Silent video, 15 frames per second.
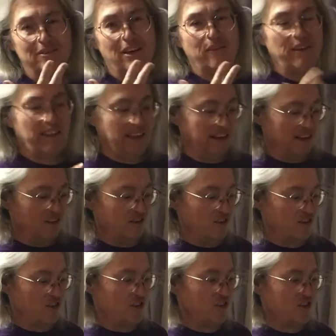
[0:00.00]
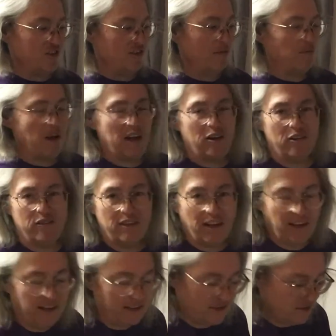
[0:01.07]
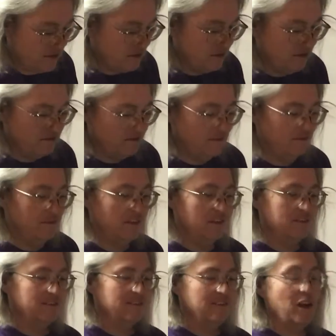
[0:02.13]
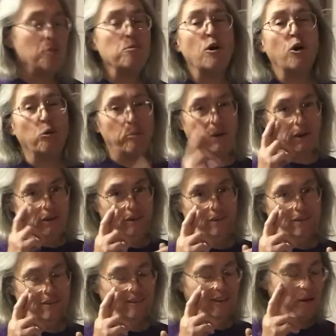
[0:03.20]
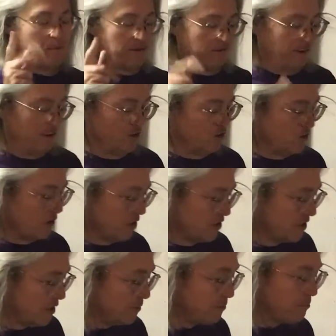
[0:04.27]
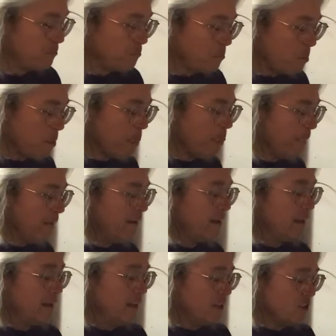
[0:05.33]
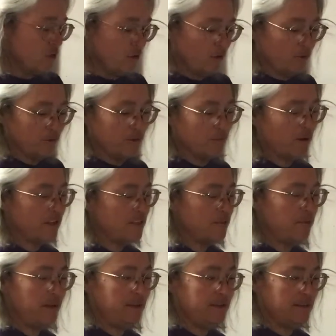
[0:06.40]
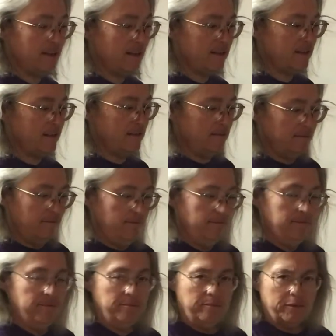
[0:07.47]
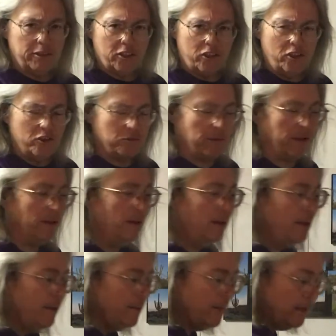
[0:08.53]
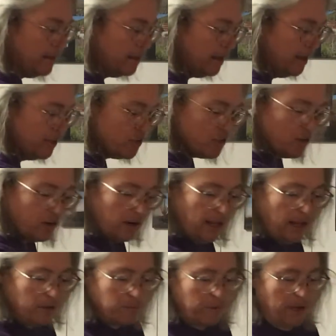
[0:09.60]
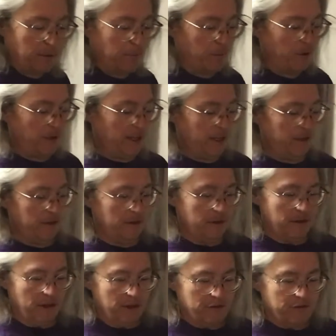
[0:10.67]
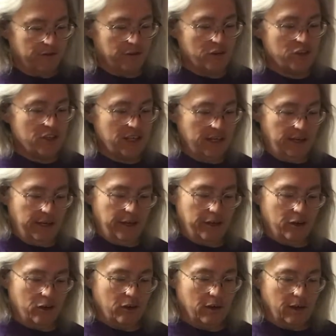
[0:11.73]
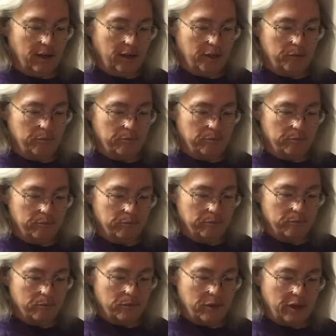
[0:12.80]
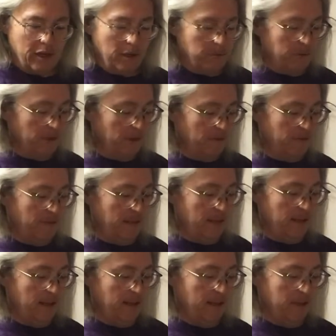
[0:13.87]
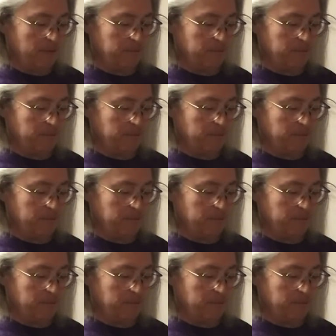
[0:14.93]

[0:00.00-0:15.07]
everything else is just a matter of taste. I'm hoping. Keep your fingers crossed. So the recipe says, excuse me, that I start out by putting first in here a couple of the,